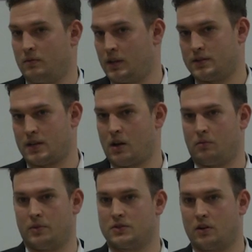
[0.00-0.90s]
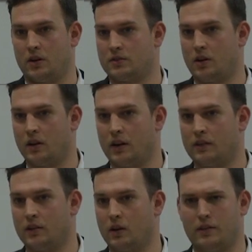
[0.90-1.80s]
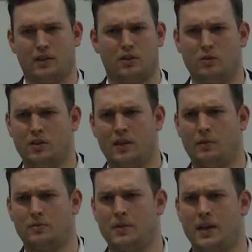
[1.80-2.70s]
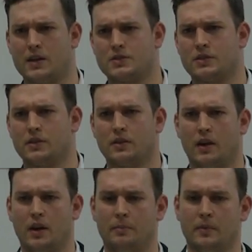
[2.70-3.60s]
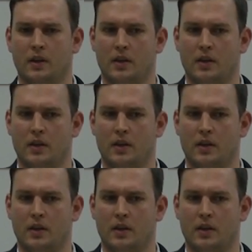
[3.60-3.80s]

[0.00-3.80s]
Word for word: That's how we started talking, I think. I think you did that with me, actually. Um,